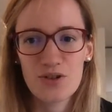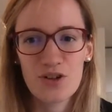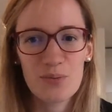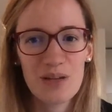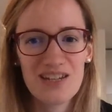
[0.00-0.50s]

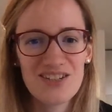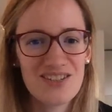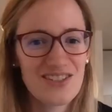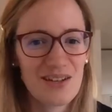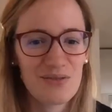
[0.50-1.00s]
Thank you for
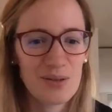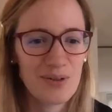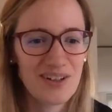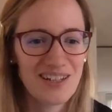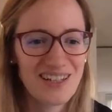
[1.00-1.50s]
your
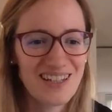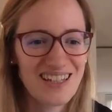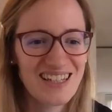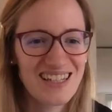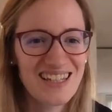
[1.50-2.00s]
patience,
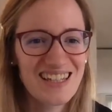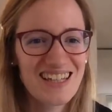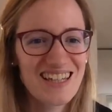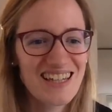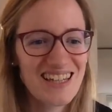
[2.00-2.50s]
everybody.
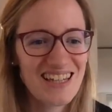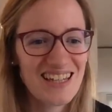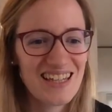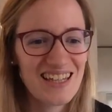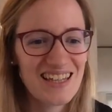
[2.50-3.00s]

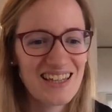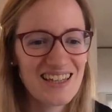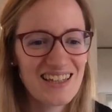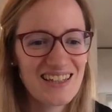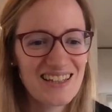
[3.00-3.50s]

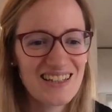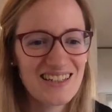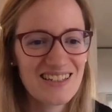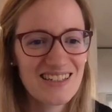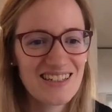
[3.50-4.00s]
And